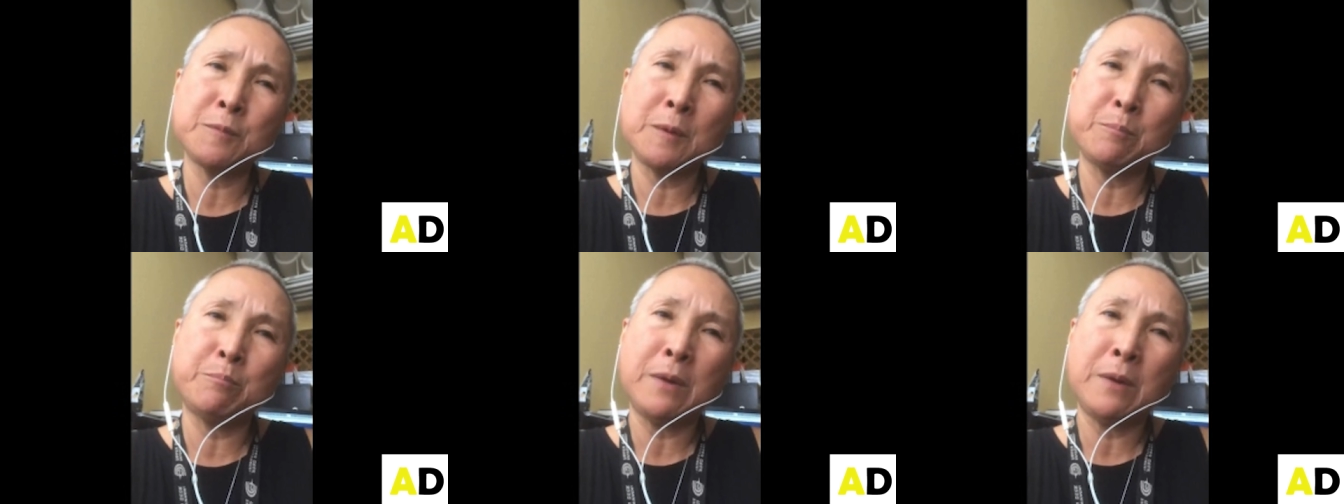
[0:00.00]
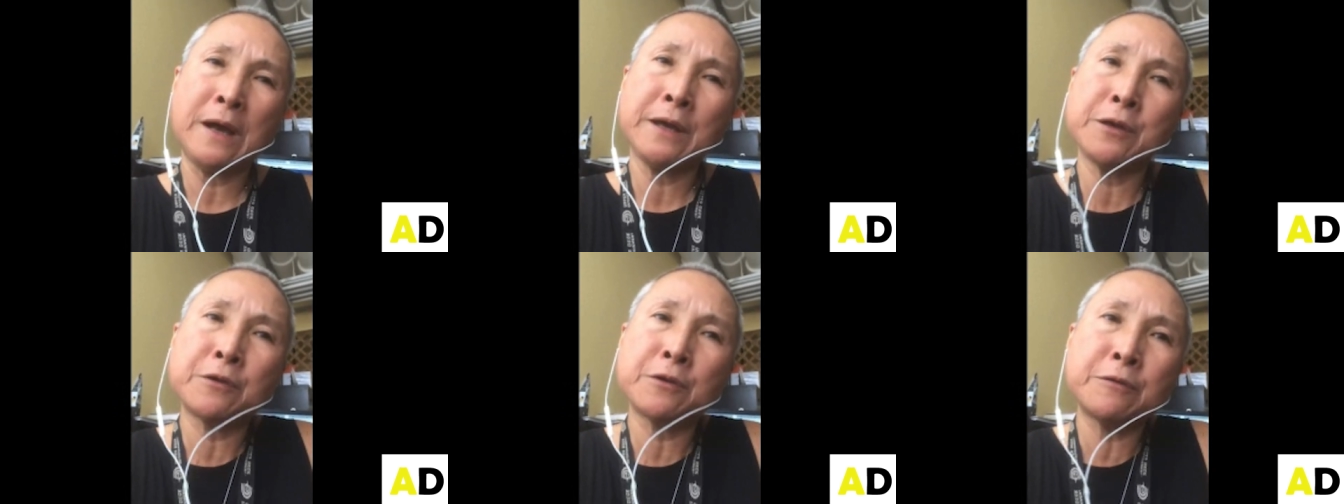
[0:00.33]
but
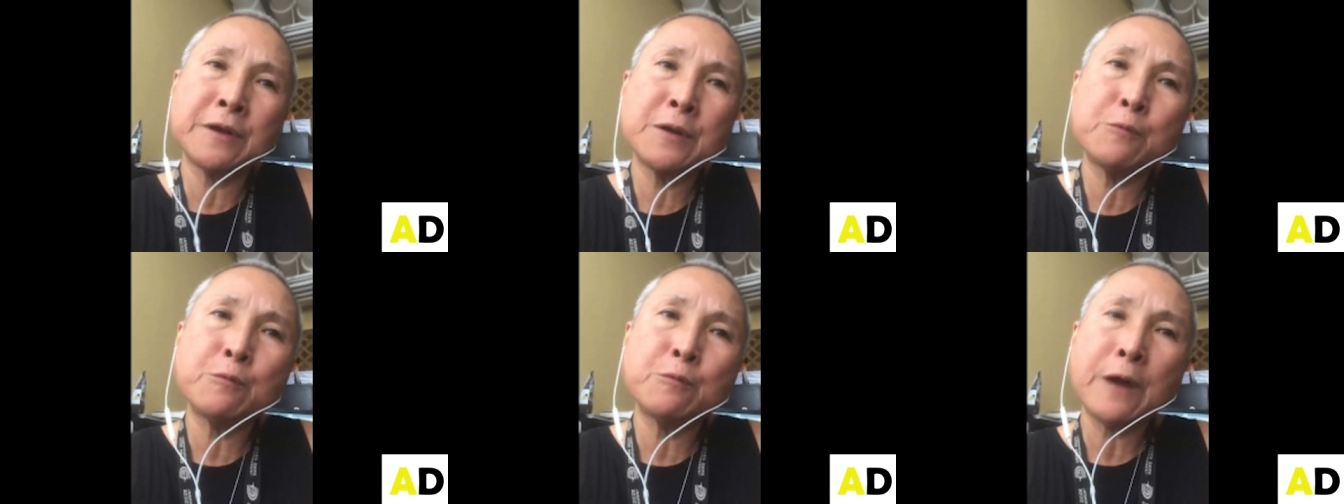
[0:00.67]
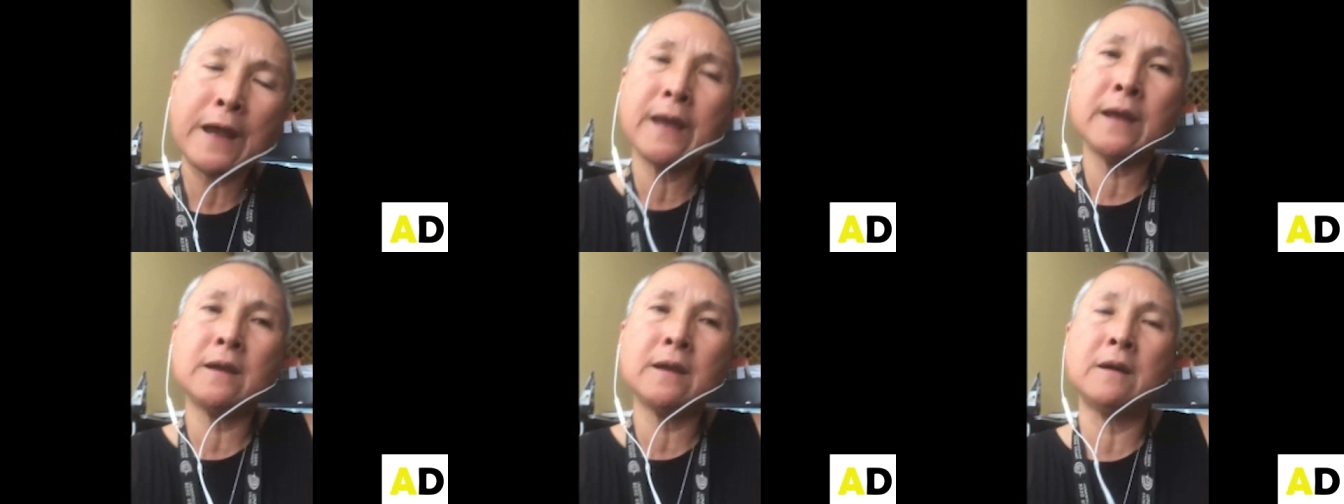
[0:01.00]
binary
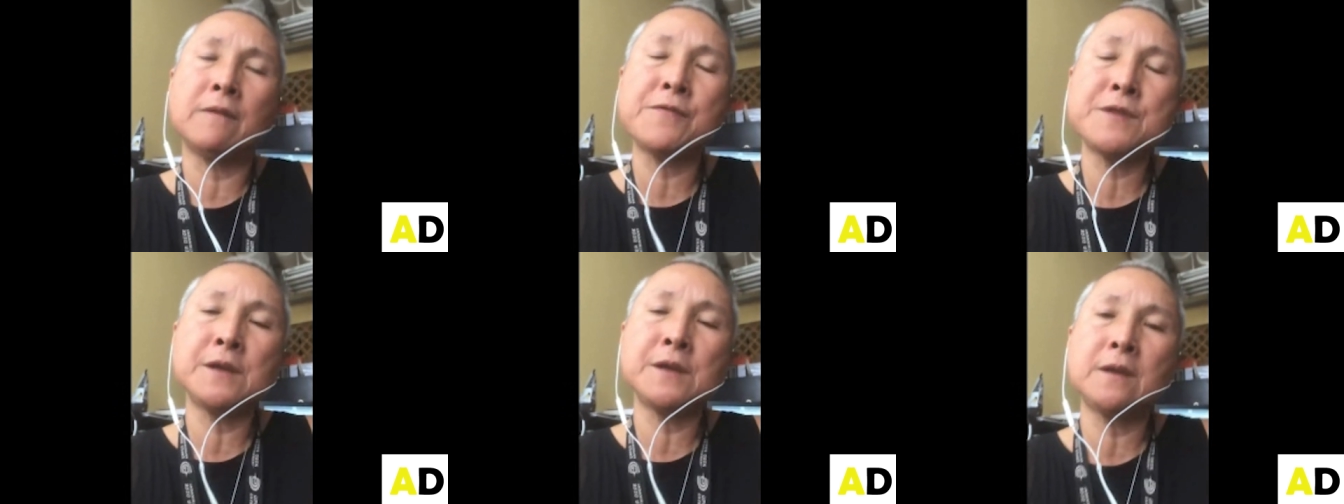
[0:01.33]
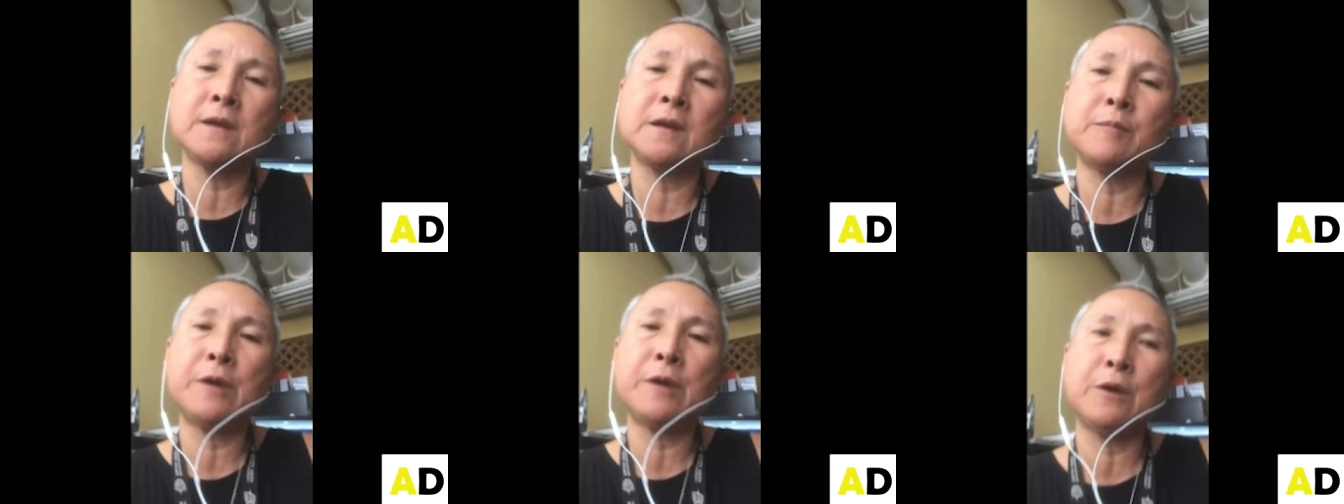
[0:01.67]
way of
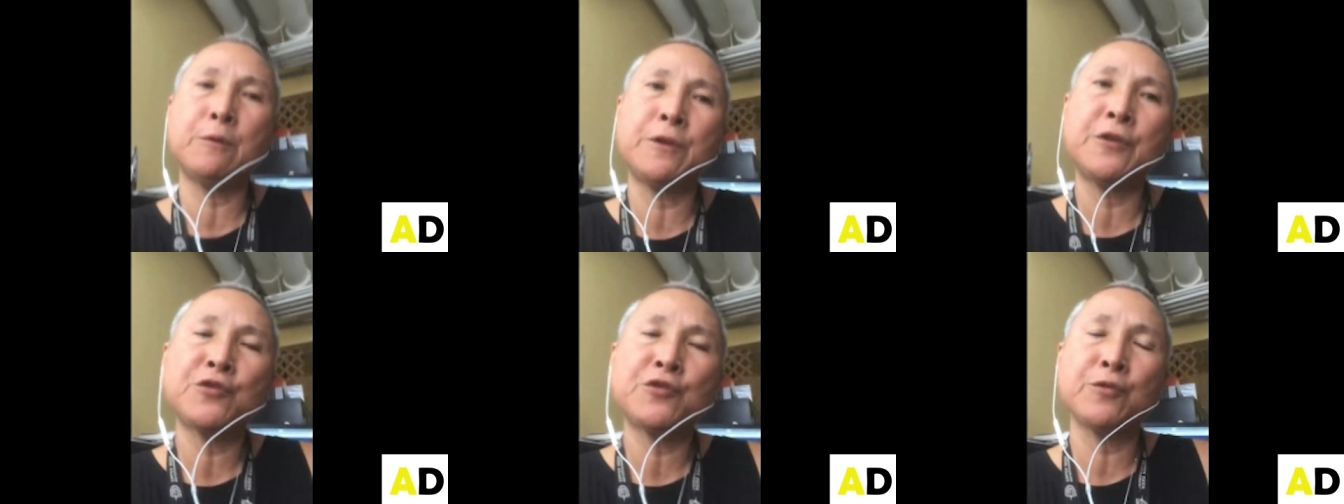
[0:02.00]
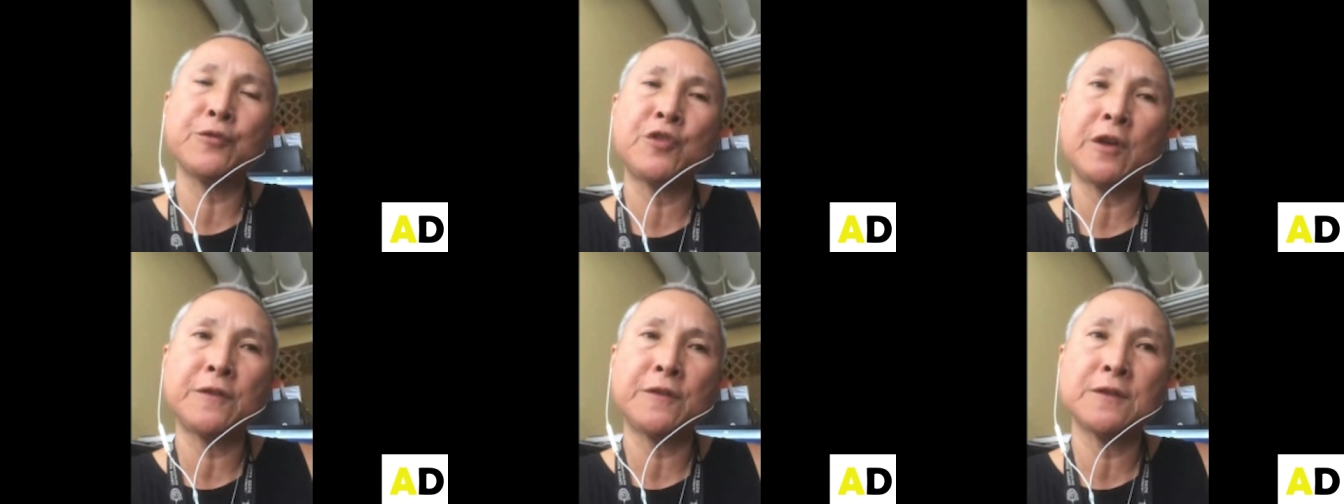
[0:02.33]
thinking about
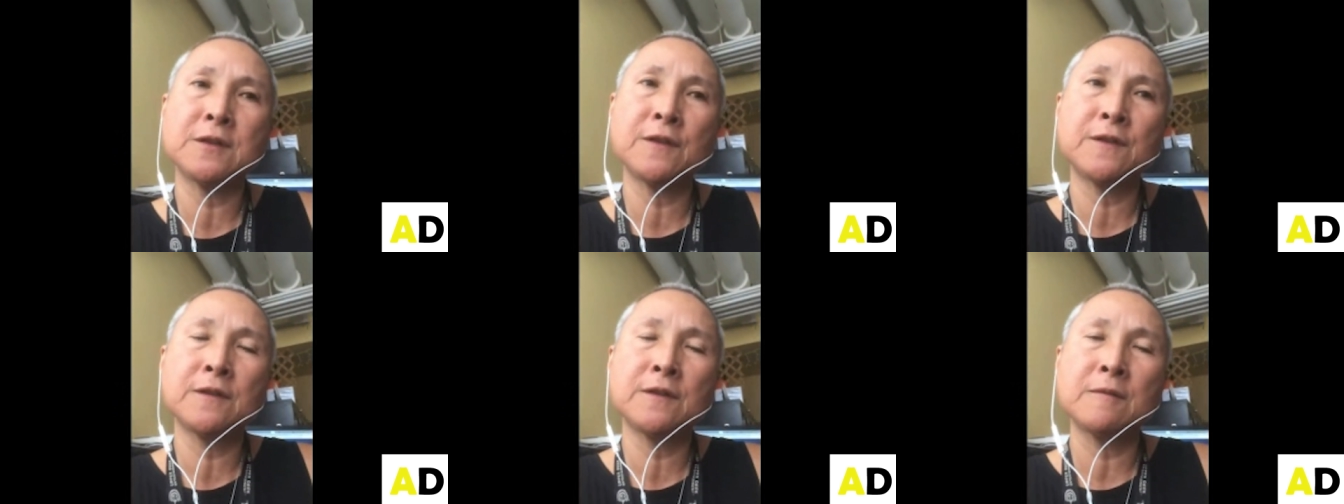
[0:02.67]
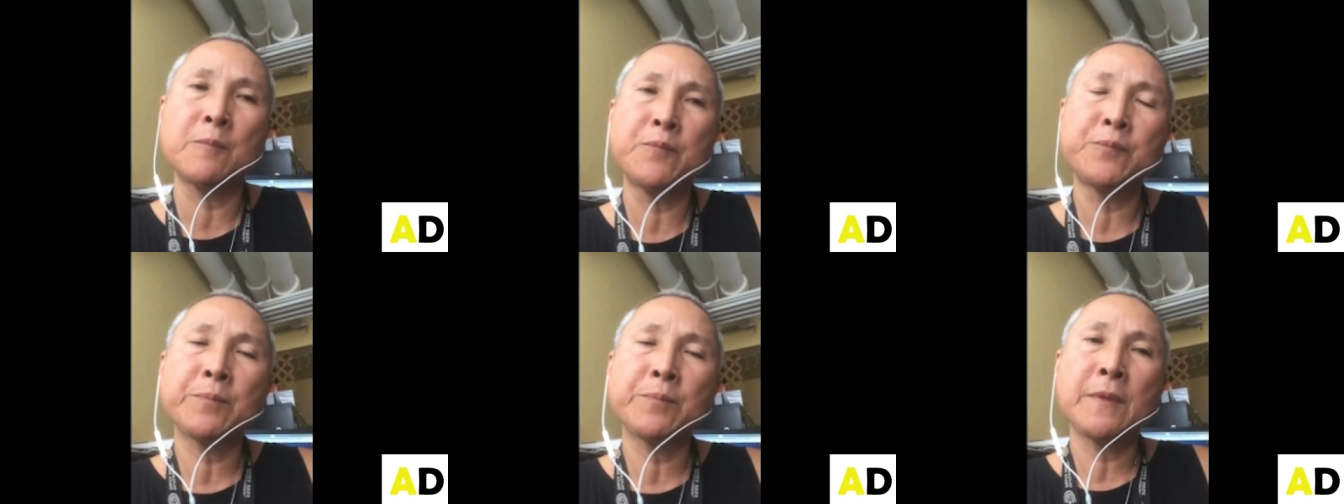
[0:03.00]
racial justice,
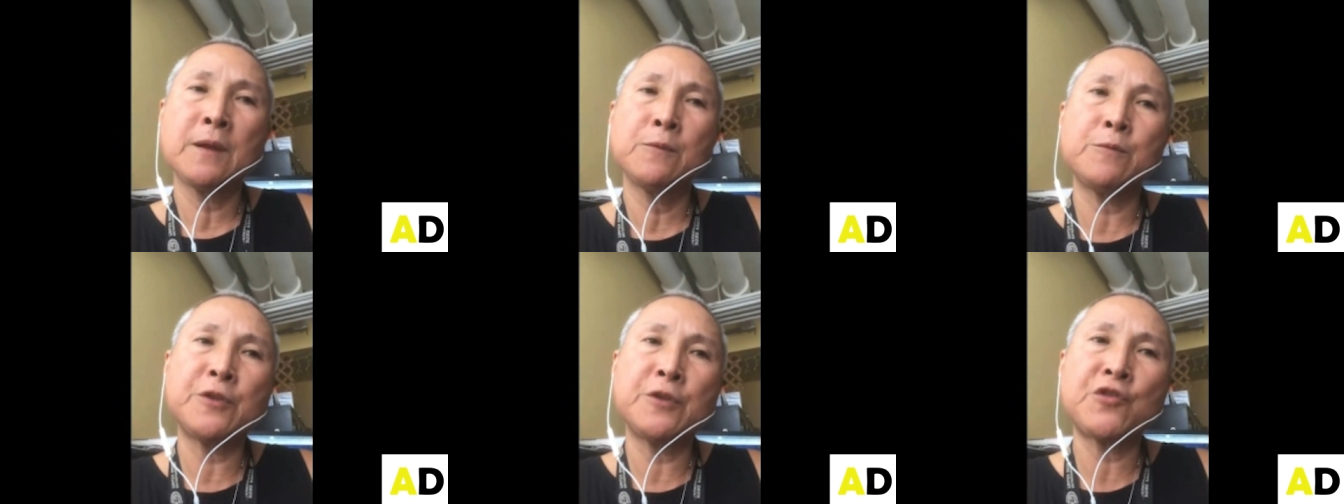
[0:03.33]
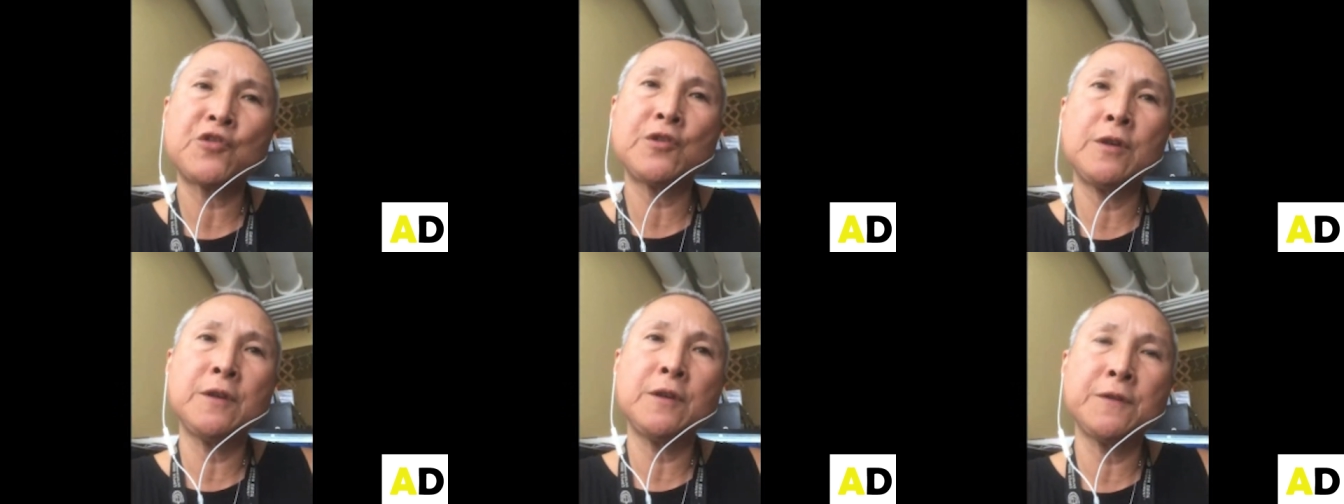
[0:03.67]

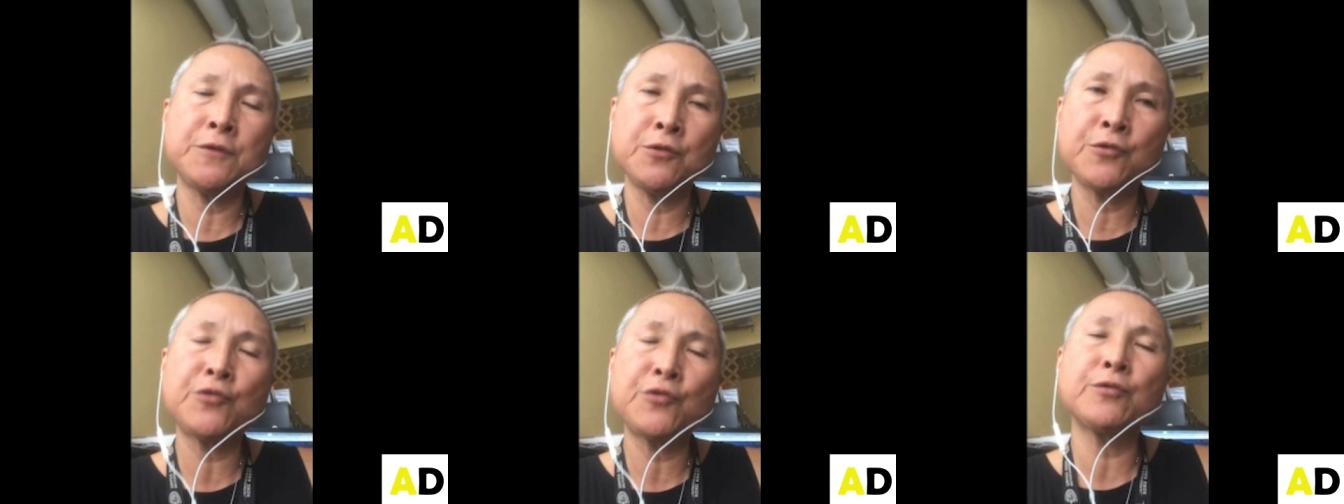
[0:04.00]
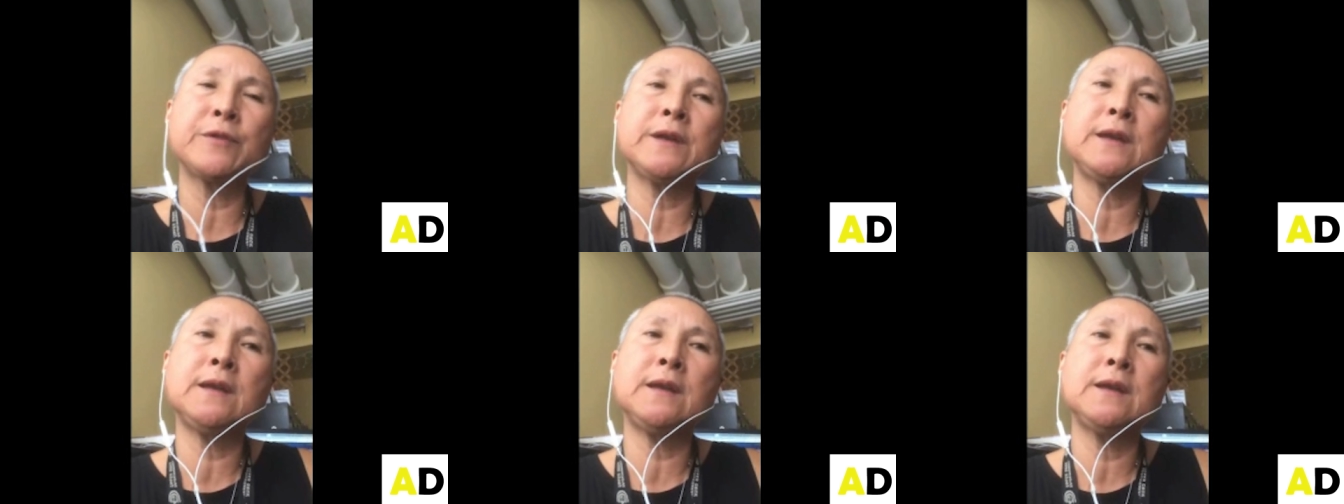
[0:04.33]
which is
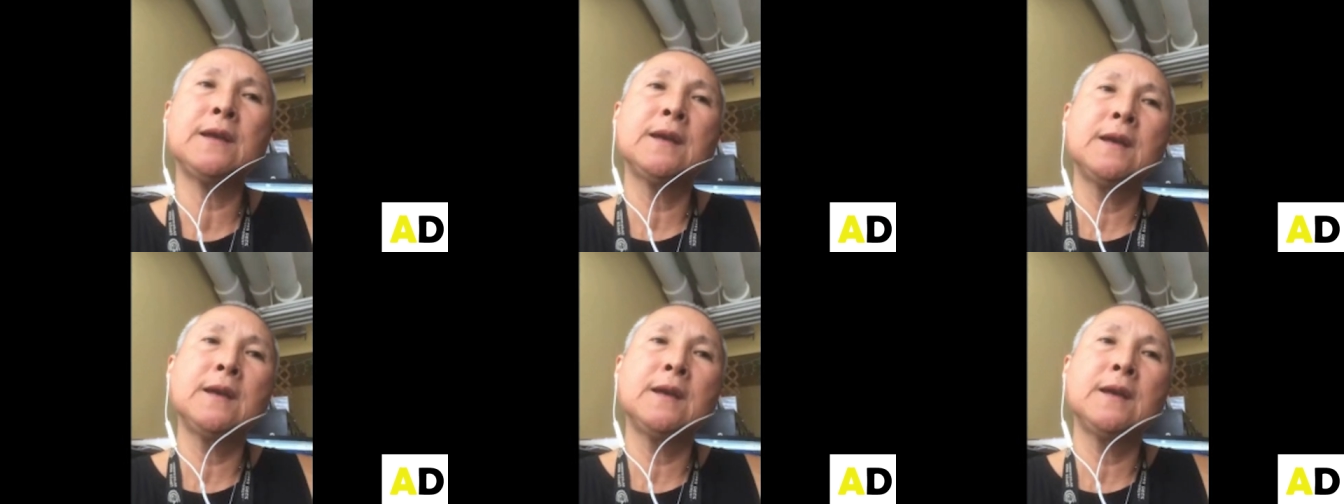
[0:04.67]
usually